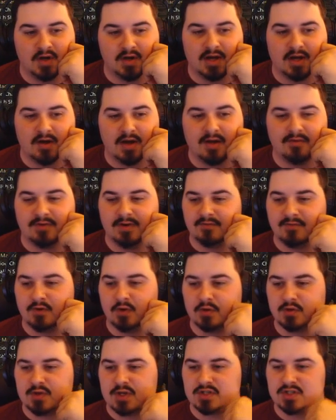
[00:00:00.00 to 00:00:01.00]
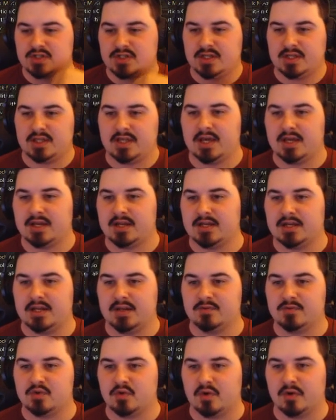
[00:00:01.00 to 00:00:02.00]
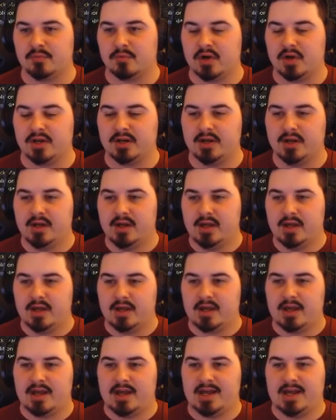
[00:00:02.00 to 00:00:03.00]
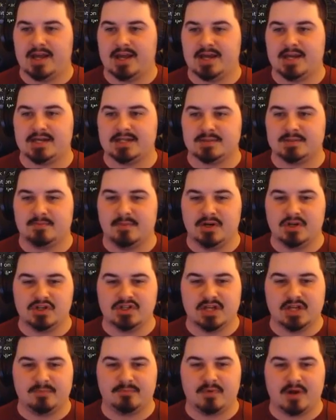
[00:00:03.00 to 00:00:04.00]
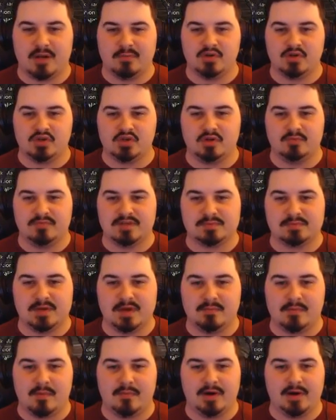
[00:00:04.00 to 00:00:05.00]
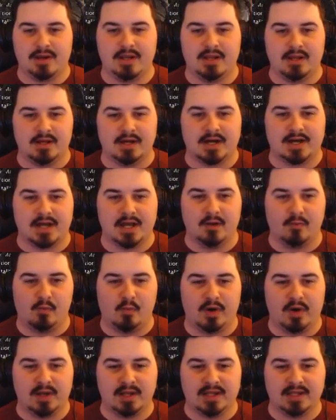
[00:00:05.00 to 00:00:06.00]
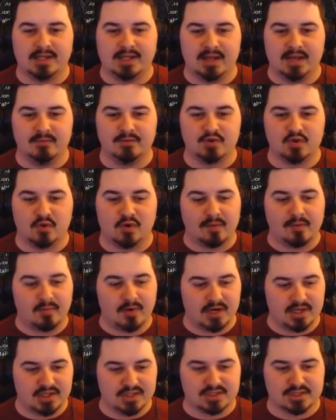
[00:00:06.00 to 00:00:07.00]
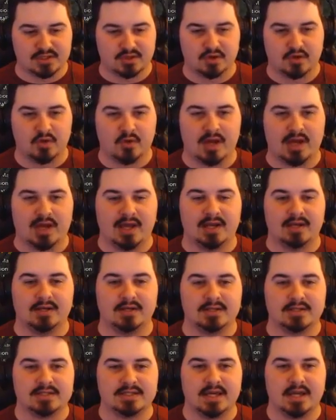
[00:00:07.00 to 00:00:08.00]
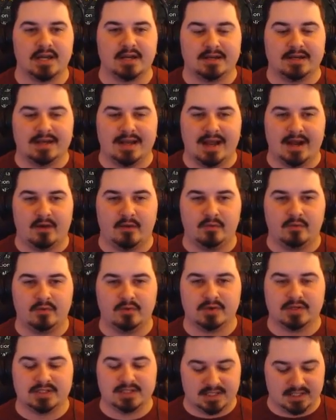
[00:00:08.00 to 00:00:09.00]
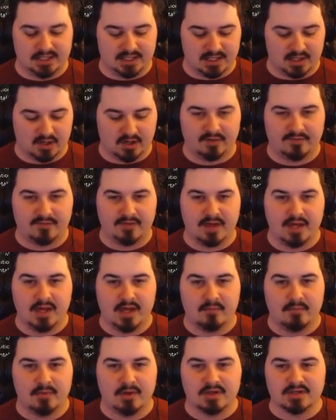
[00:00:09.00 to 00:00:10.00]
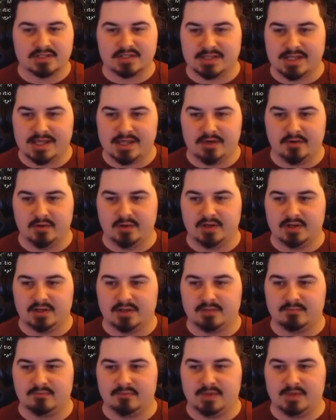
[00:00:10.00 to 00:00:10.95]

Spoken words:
Oh, now I have enough gold to actually get an inventory upgrade. As much as I probably shouldn't be spending more money, I kind of want to get the inventory upgrade. Just go ahead and just get it now, taken care of, because later in